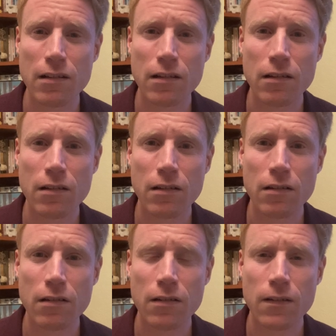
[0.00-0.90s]

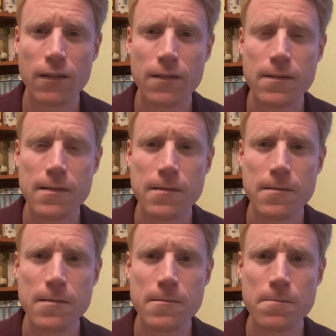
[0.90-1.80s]
No one is speaking in this clip.